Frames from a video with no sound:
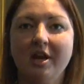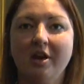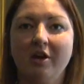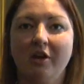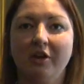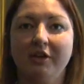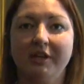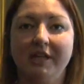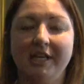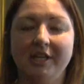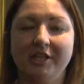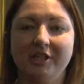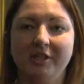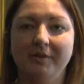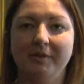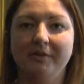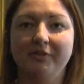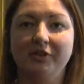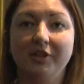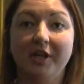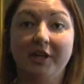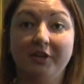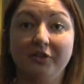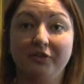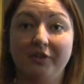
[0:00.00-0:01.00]
on the issue of
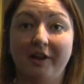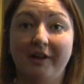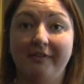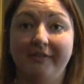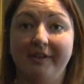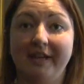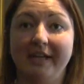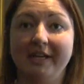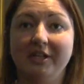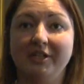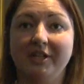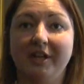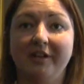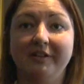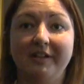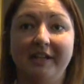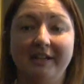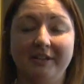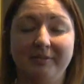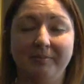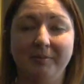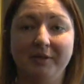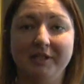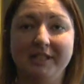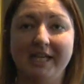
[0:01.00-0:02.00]
child trafficking, child
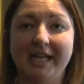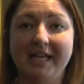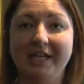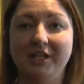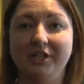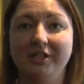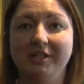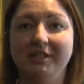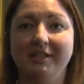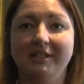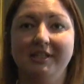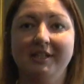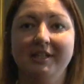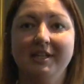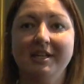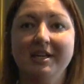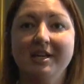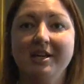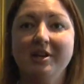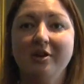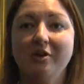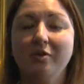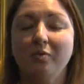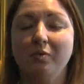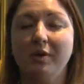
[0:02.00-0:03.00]
exploitation.
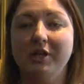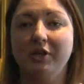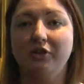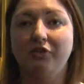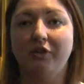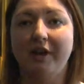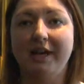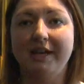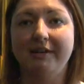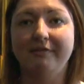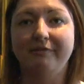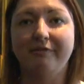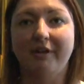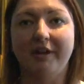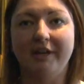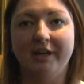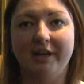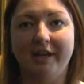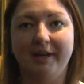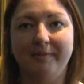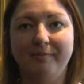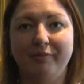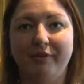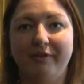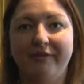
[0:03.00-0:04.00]
We train
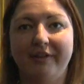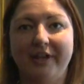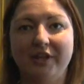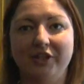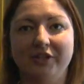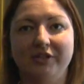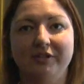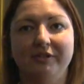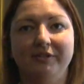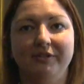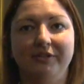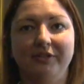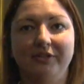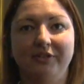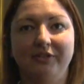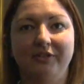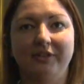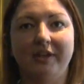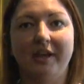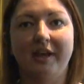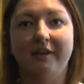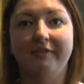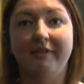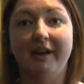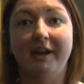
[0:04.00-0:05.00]
frontline professionals
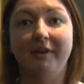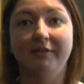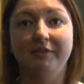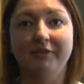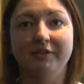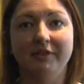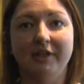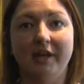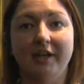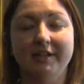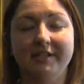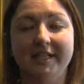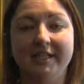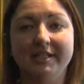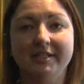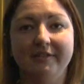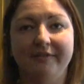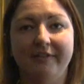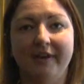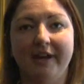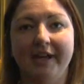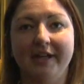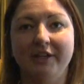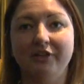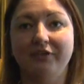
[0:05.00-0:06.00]
around
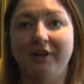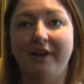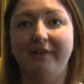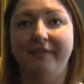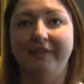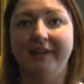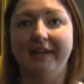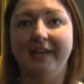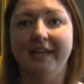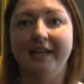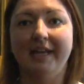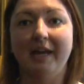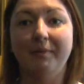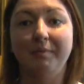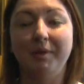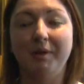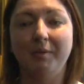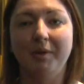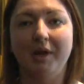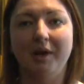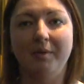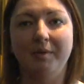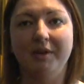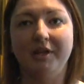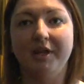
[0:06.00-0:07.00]
identifying trafficking, and we
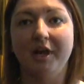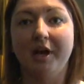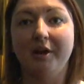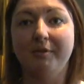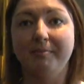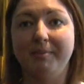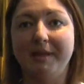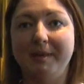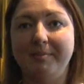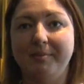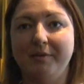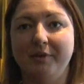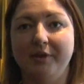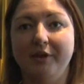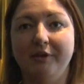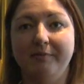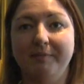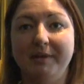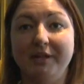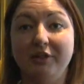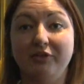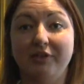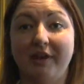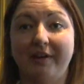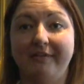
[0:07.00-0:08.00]
work with young people who've
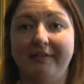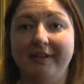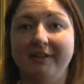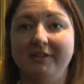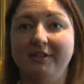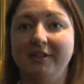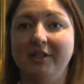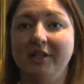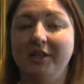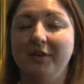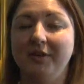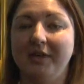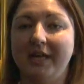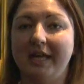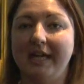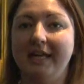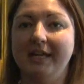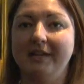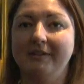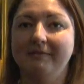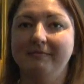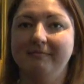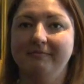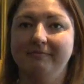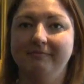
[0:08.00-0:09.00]
been trafficked to the
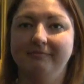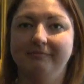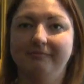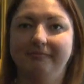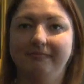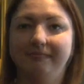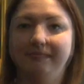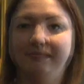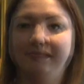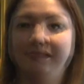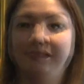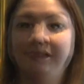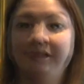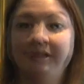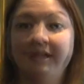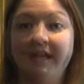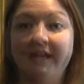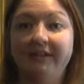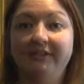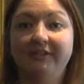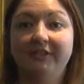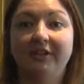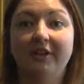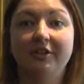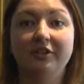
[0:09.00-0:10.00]
UK.
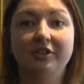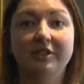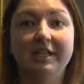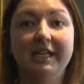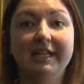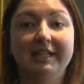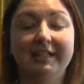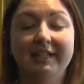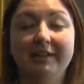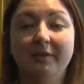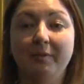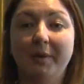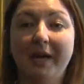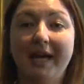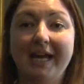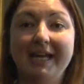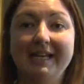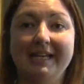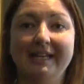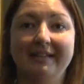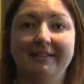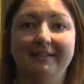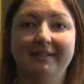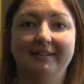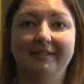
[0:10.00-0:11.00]
There's such little
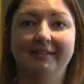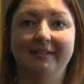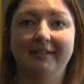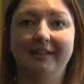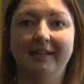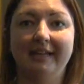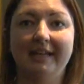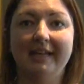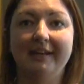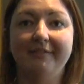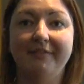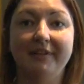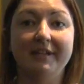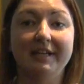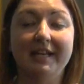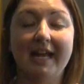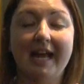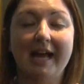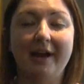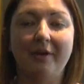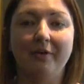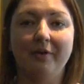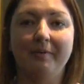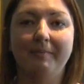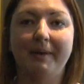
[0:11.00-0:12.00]
awareness even
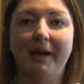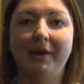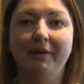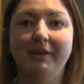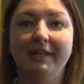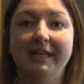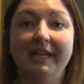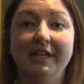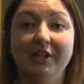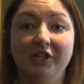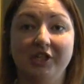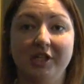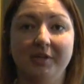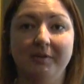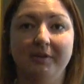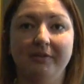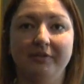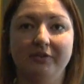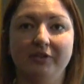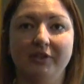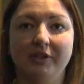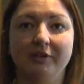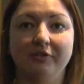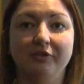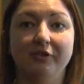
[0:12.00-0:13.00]
now about the issue
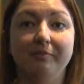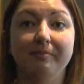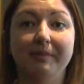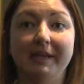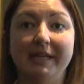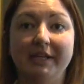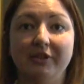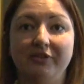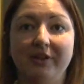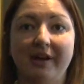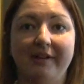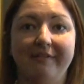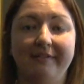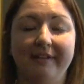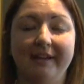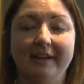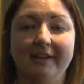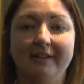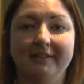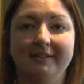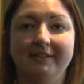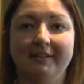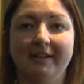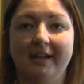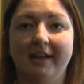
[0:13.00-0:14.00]
of children being
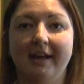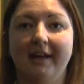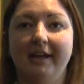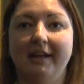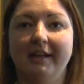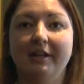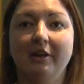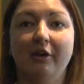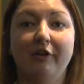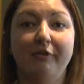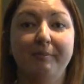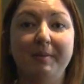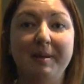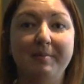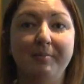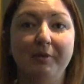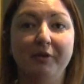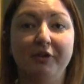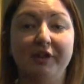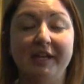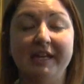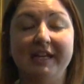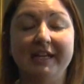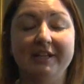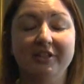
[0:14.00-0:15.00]
trafficked. A lot of people
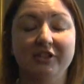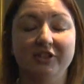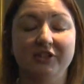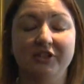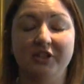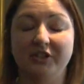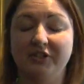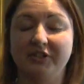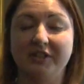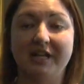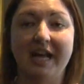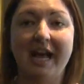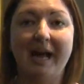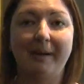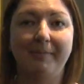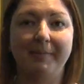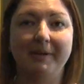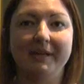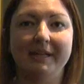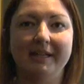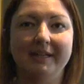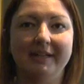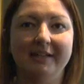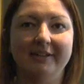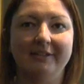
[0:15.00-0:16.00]
think it just doesn't
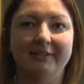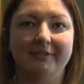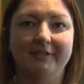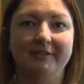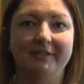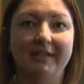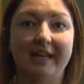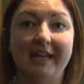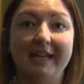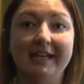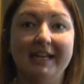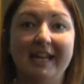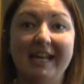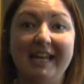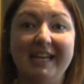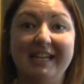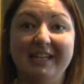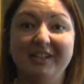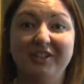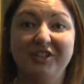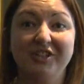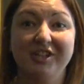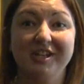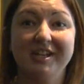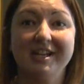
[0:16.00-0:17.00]
happen in this day and
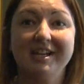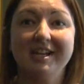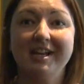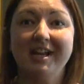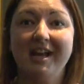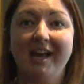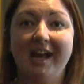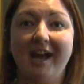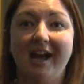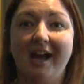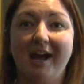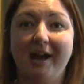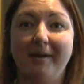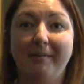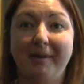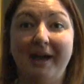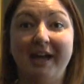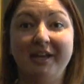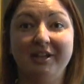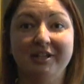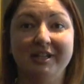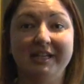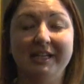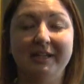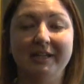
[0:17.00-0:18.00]
age, but
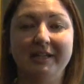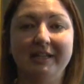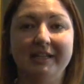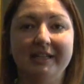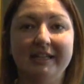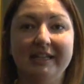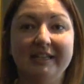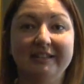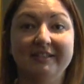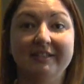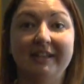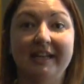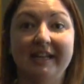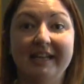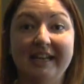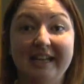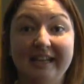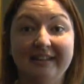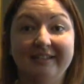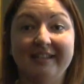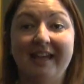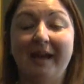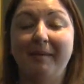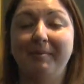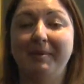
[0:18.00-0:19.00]
actually it
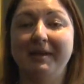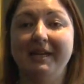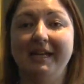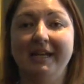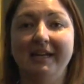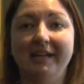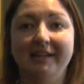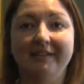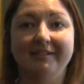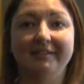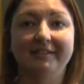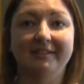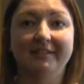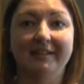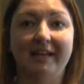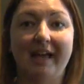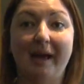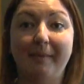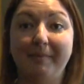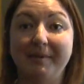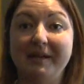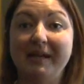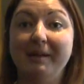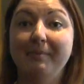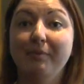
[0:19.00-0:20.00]
is happening, and it's
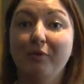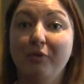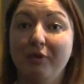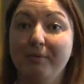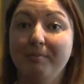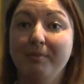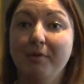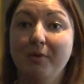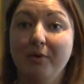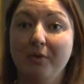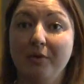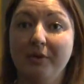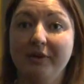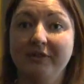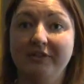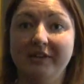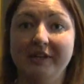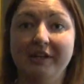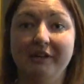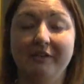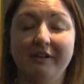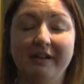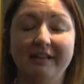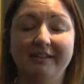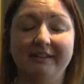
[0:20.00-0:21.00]
happening more and more. It's
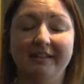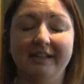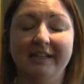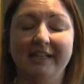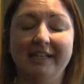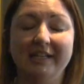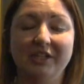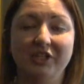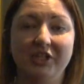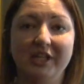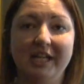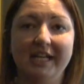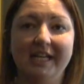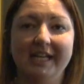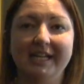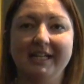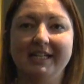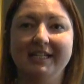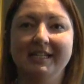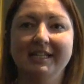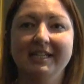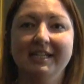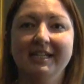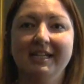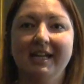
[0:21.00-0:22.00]
increasing each year.
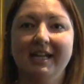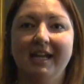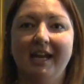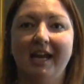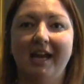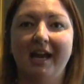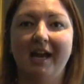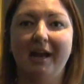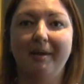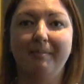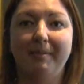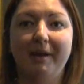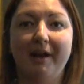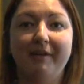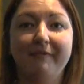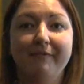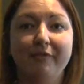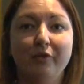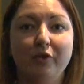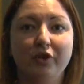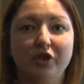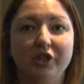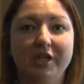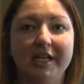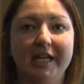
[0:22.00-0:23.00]
But
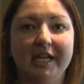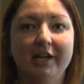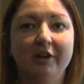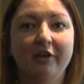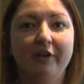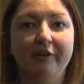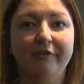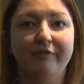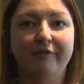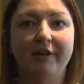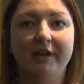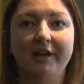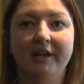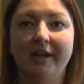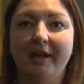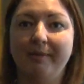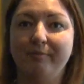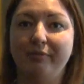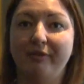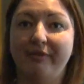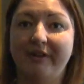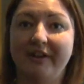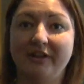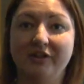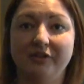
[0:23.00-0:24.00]
unfortunately a lot of frontline
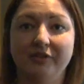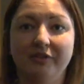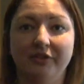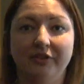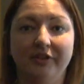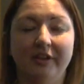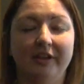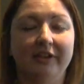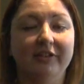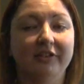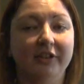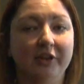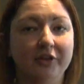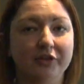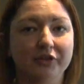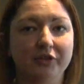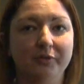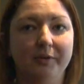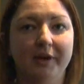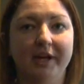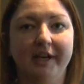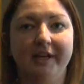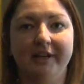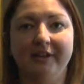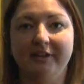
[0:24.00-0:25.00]
professionals like social
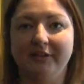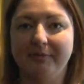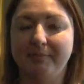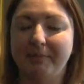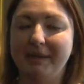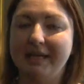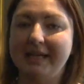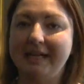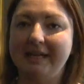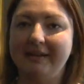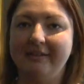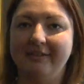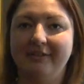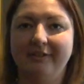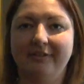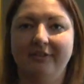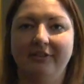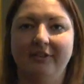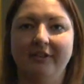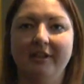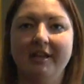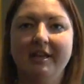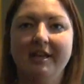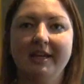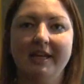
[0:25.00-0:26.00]
workers,
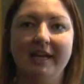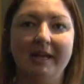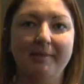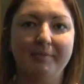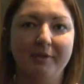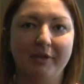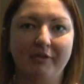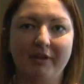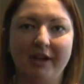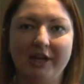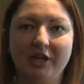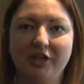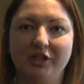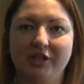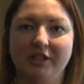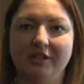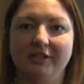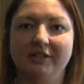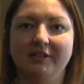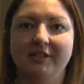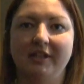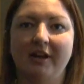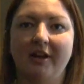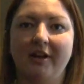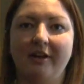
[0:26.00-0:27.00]
police, immigration
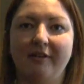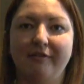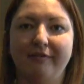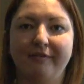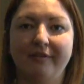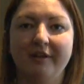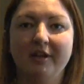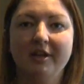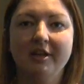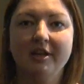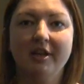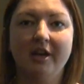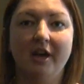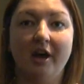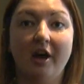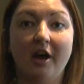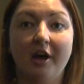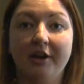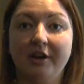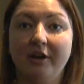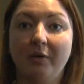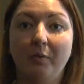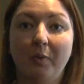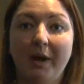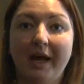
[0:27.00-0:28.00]
staff
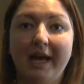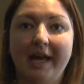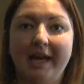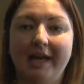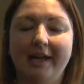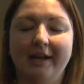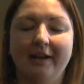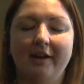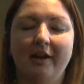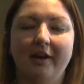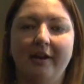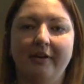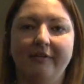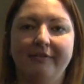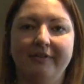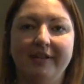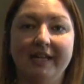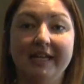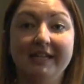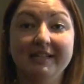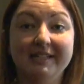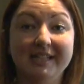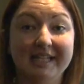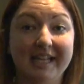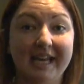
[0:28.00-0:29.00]
aren't aware of the
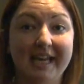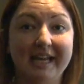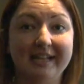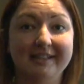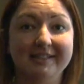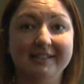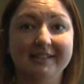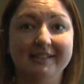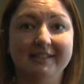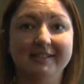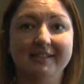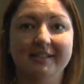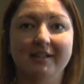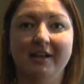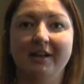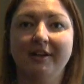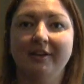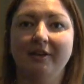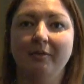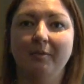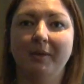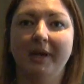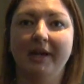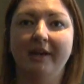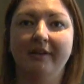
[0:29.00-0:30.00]
indicators and aren't
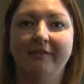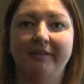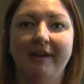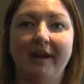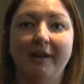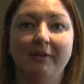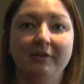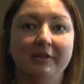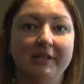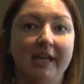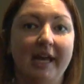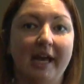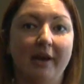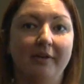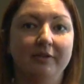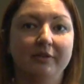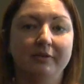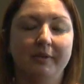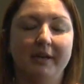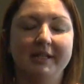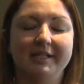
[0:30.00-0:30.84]
aware of how to